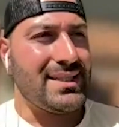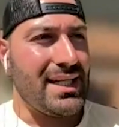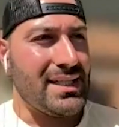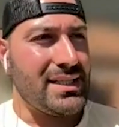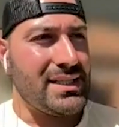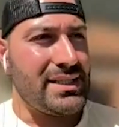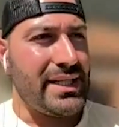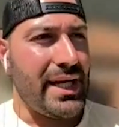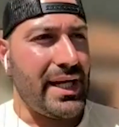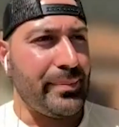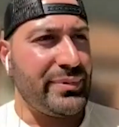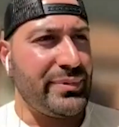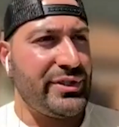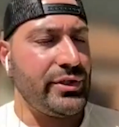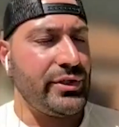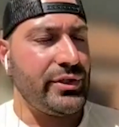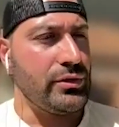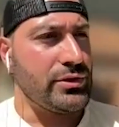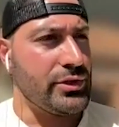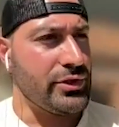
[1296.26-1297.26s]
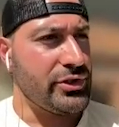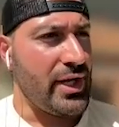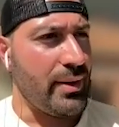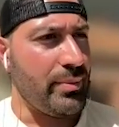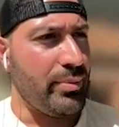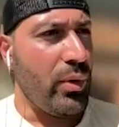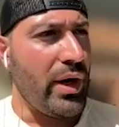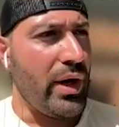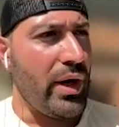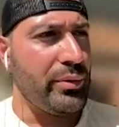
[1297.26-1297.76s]
like step 2. So
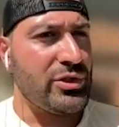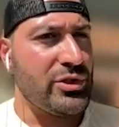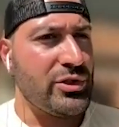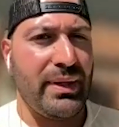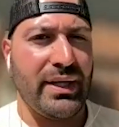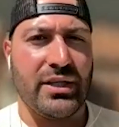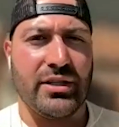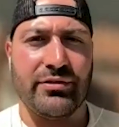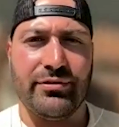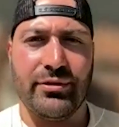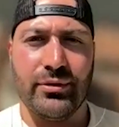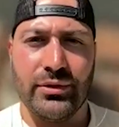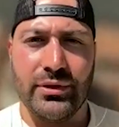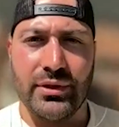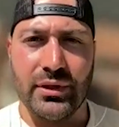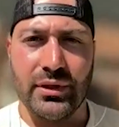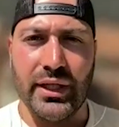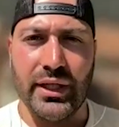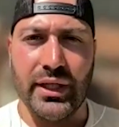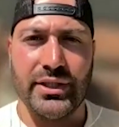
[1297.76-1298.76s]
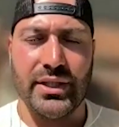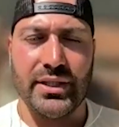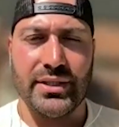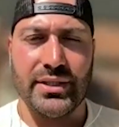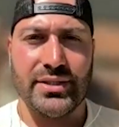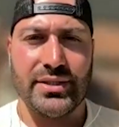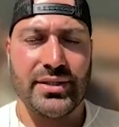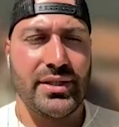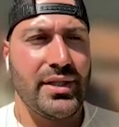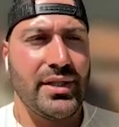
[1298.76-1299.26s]
step 1 was make the food
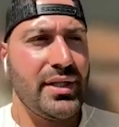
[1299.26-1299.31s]
delicious.